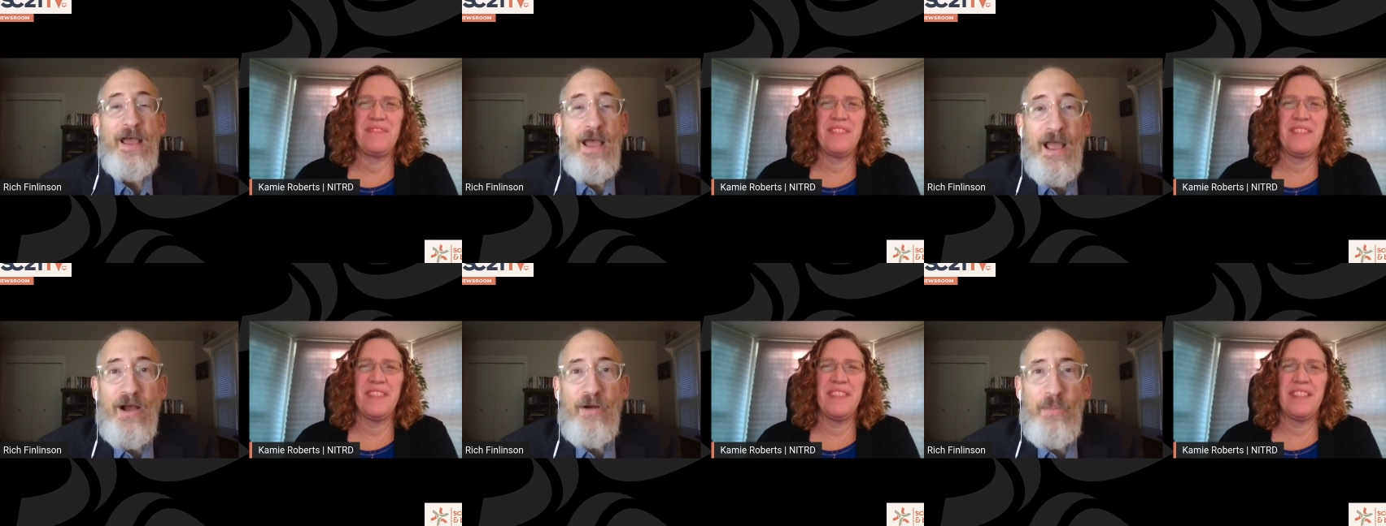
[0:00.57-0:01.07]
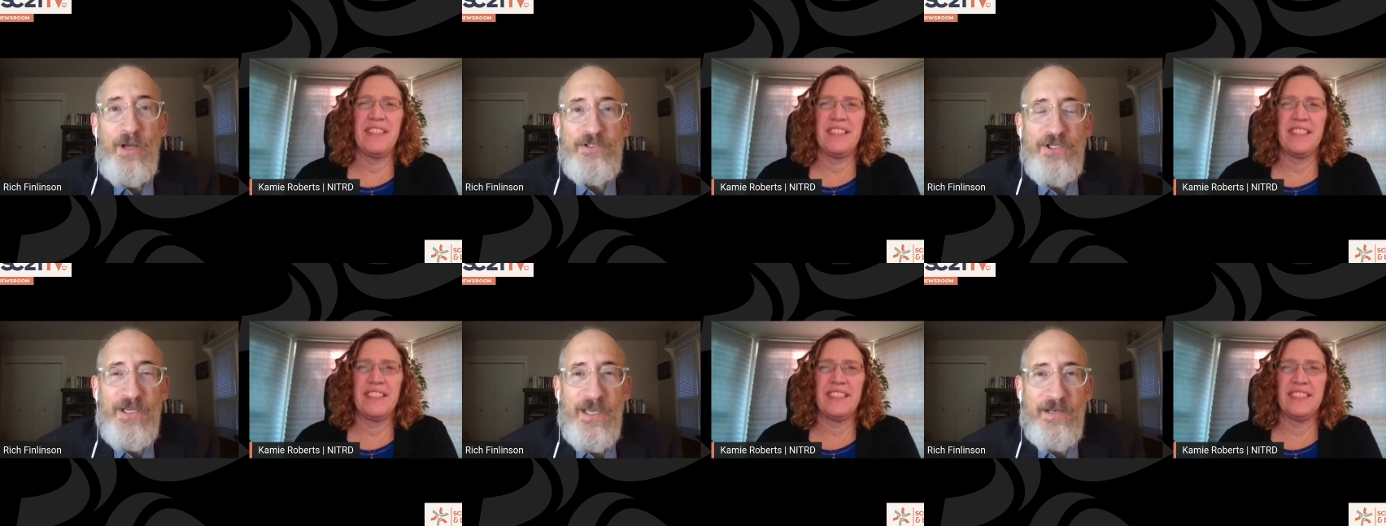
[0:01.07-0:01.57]
Speaker 1: How
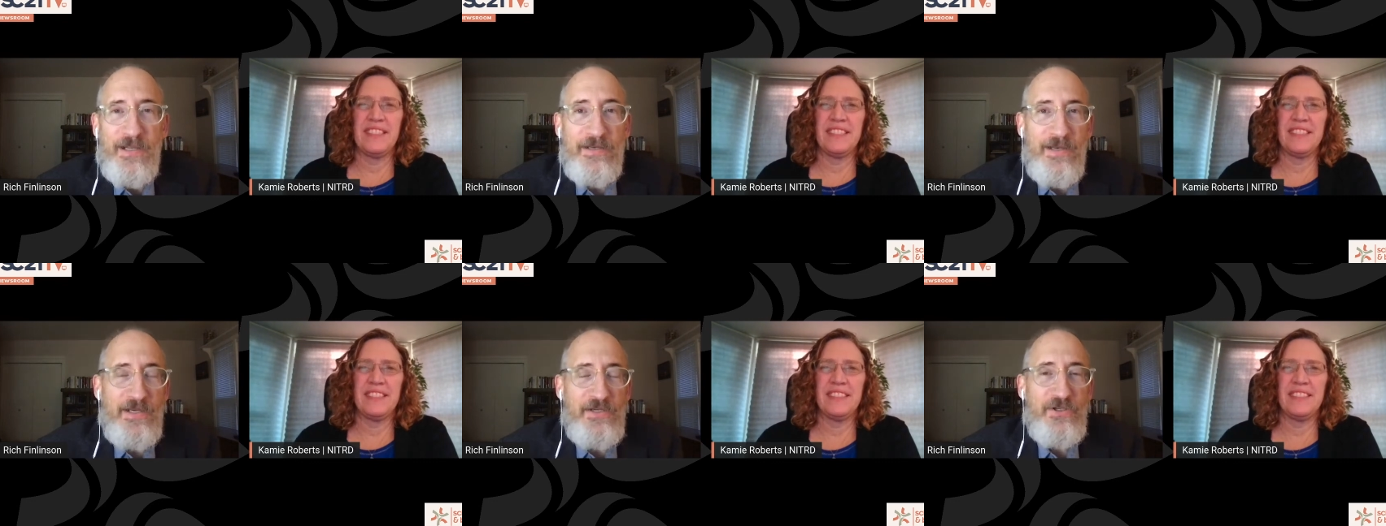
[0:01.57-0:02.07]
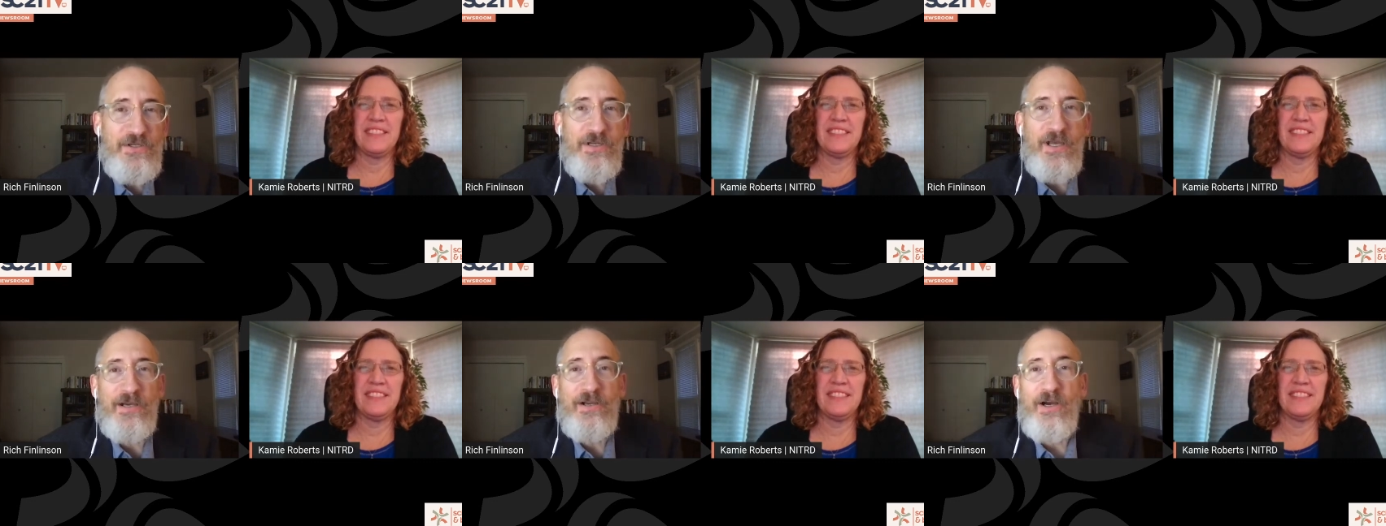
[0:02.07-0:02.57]
much can a nation
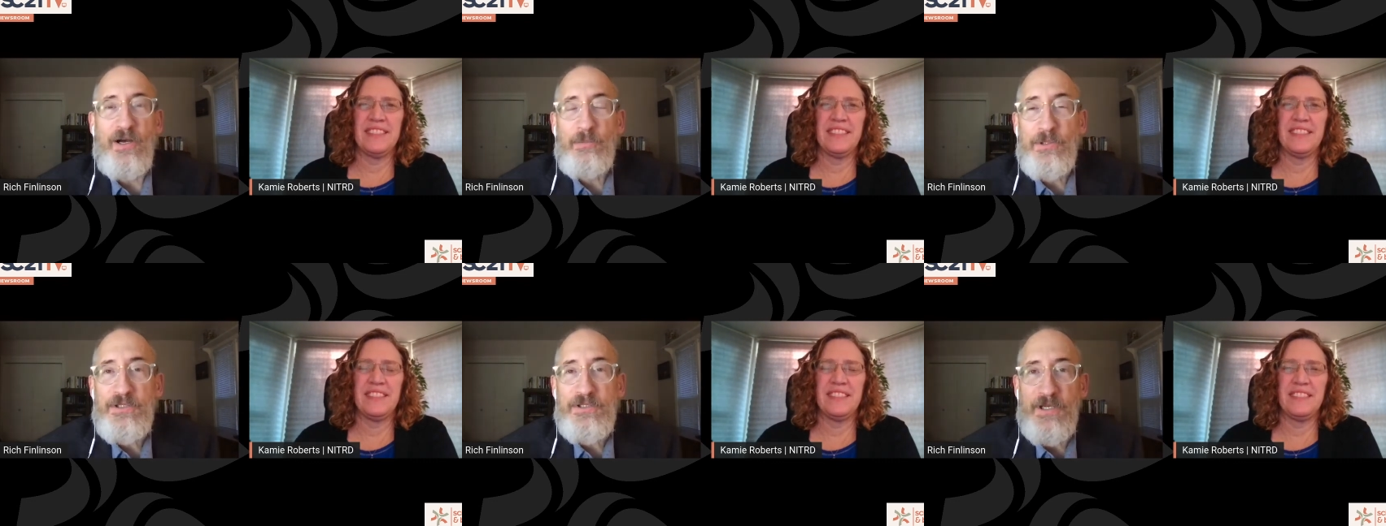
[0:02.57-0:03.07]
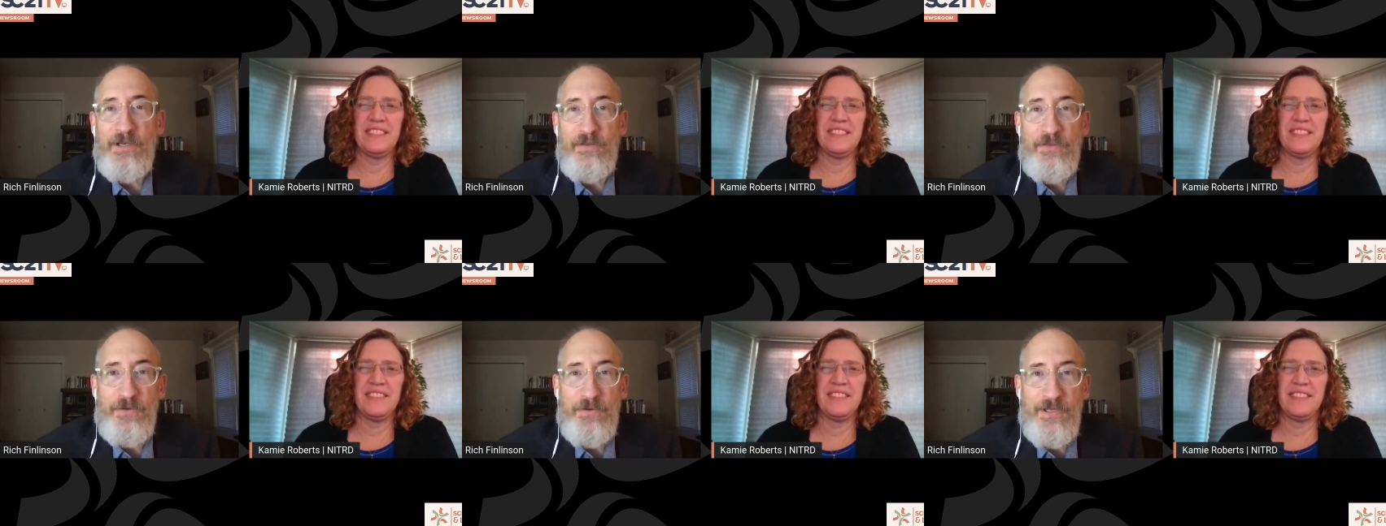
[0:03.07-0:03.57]
accomplish in
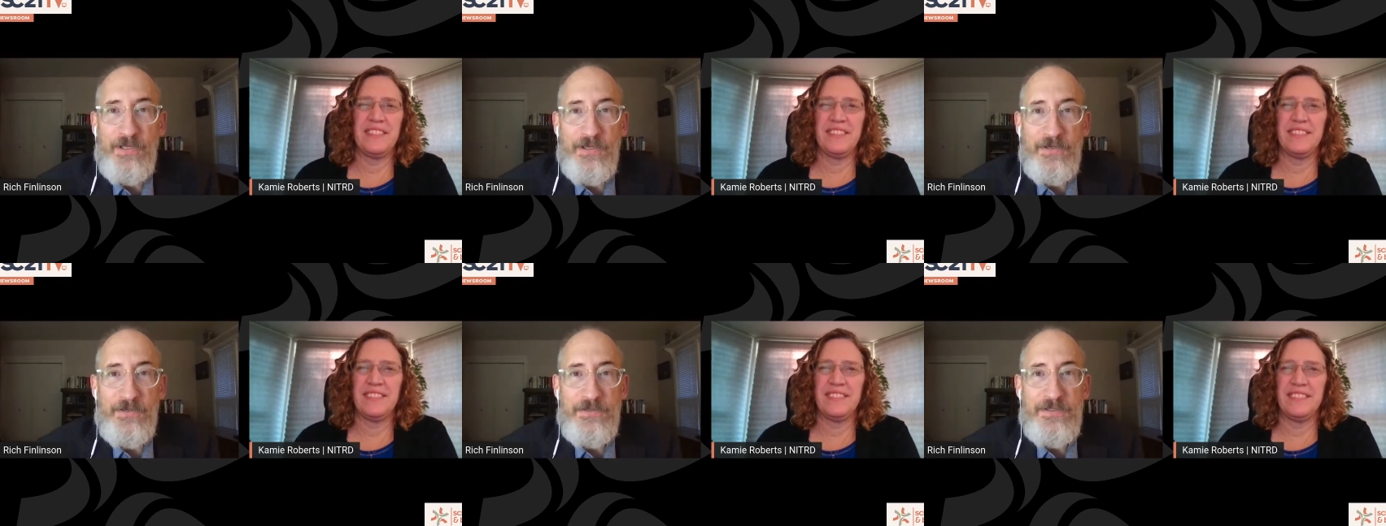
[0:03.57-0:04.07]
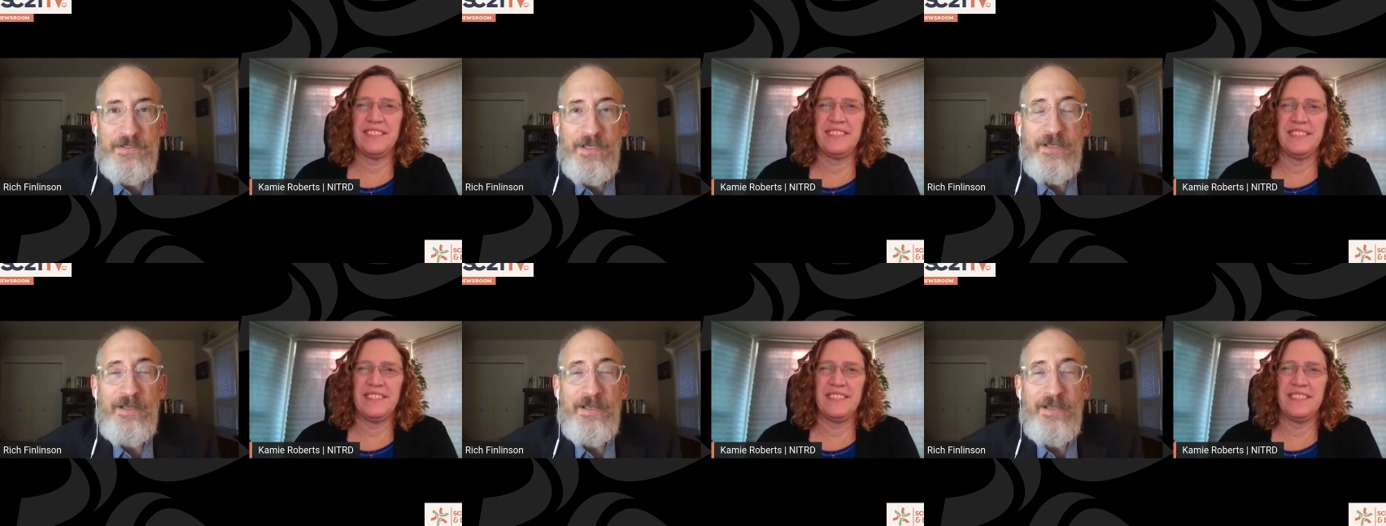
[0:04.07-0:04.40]
30 years?